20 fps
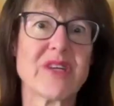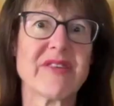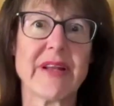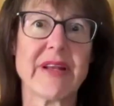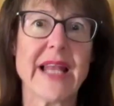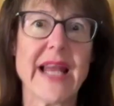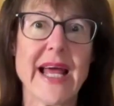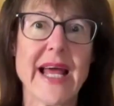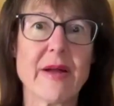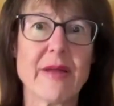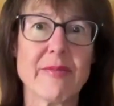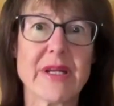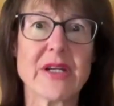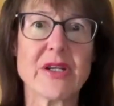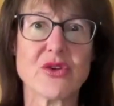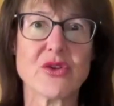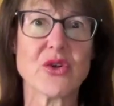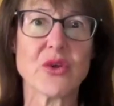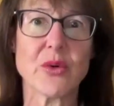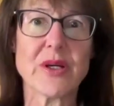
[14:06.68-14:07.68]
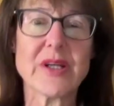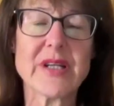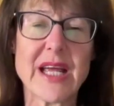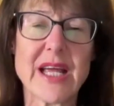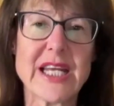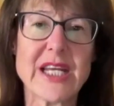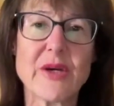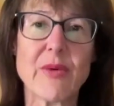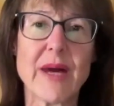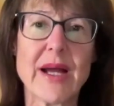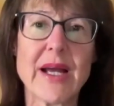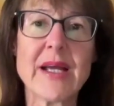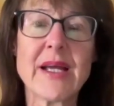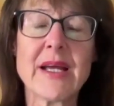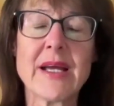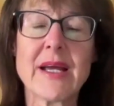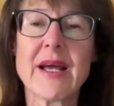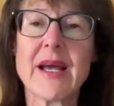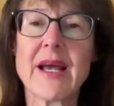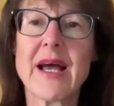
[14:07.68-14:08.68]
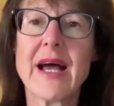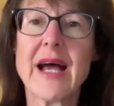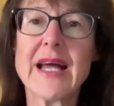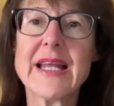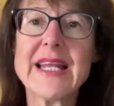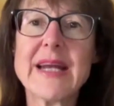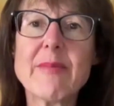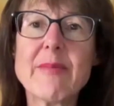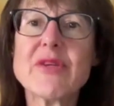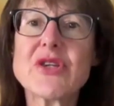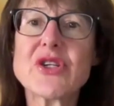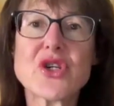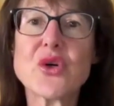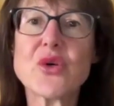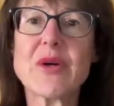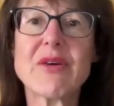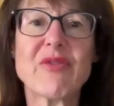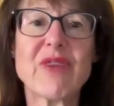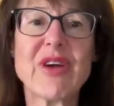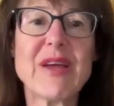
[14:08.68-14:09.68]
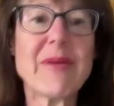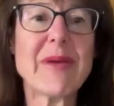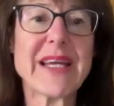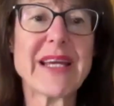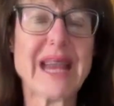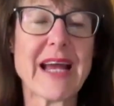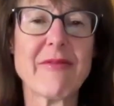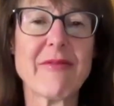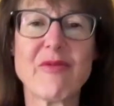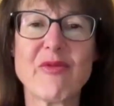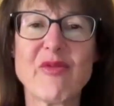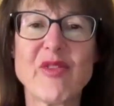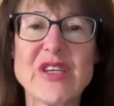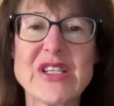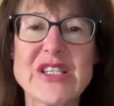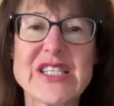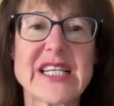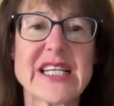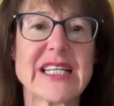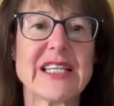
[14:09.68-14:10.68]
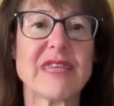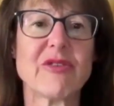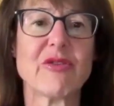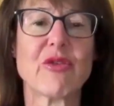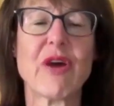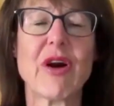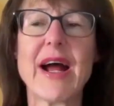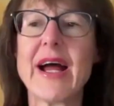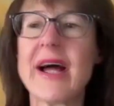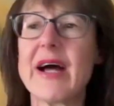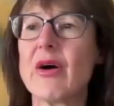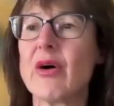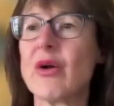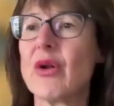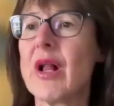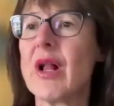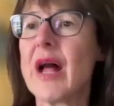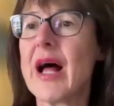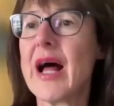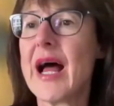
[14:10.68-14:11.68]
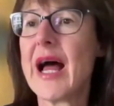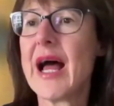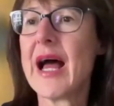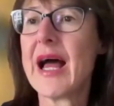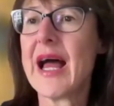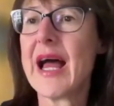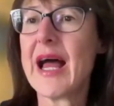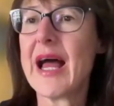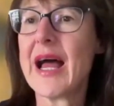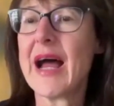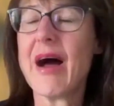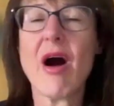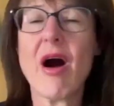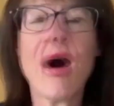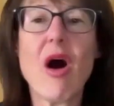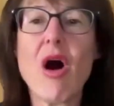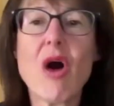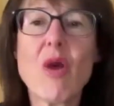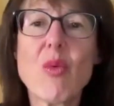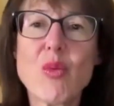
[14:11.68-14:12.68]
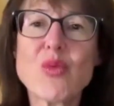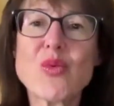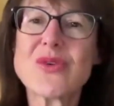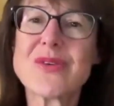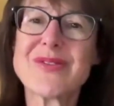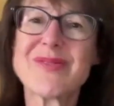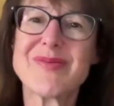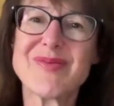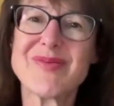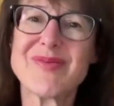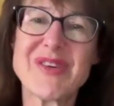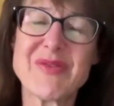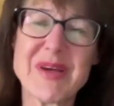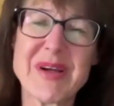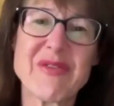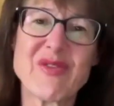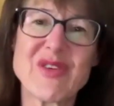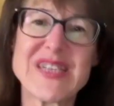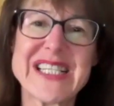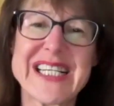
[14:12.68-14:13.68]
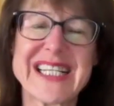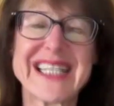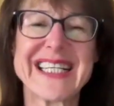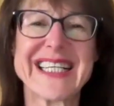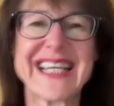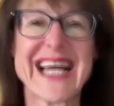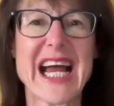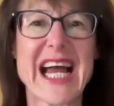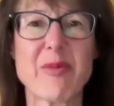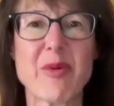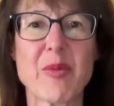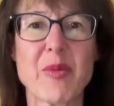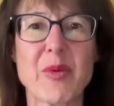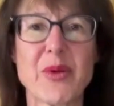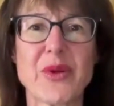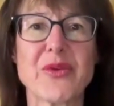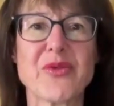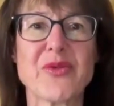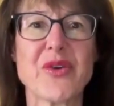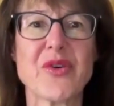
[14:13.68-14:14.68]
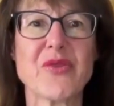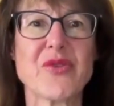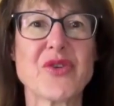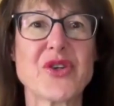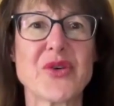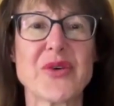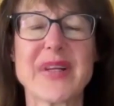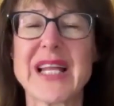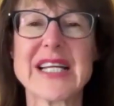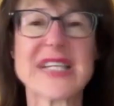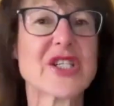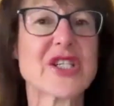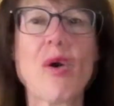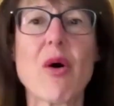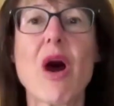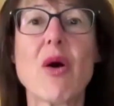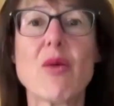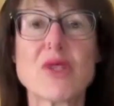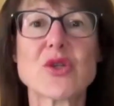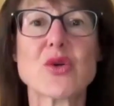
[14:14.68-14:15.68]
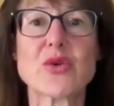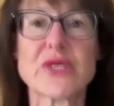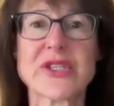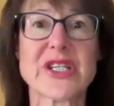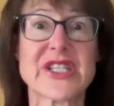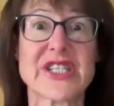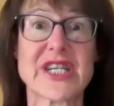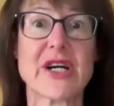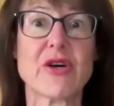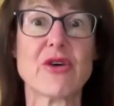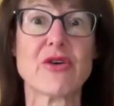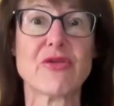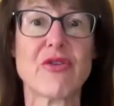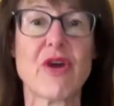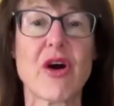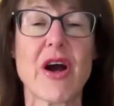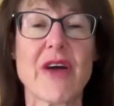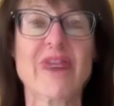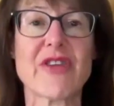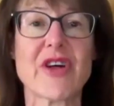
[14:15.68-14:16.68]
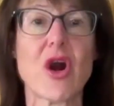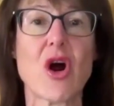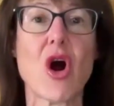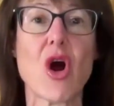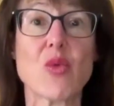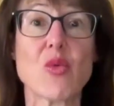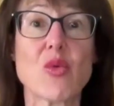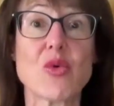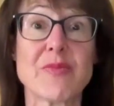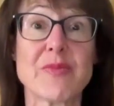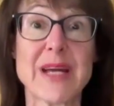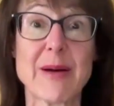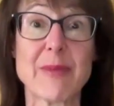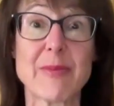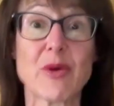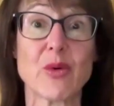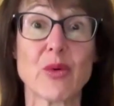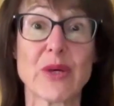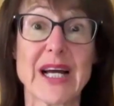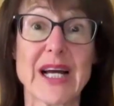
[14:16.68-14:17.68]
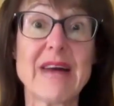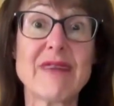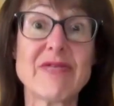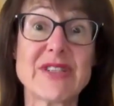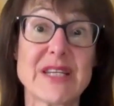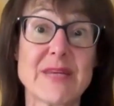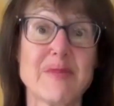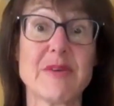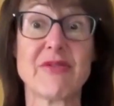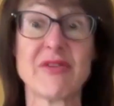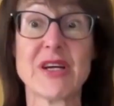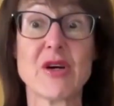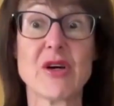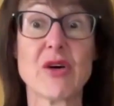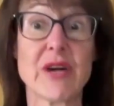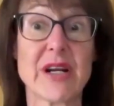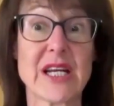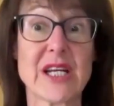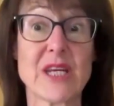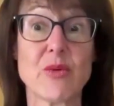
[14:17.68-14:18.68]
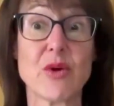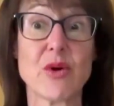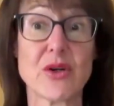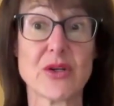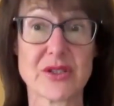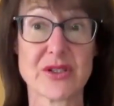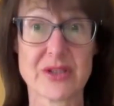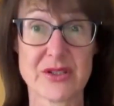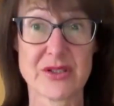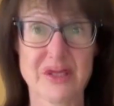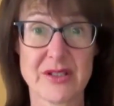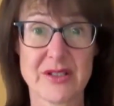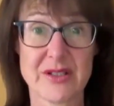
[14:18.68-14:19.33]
have allowed me to do it anyway. Number two, if he became physically frail, I wouldn't have been physically capable of doing that. So I was also terrified that I wouldn't be able to look after him if he got any worse.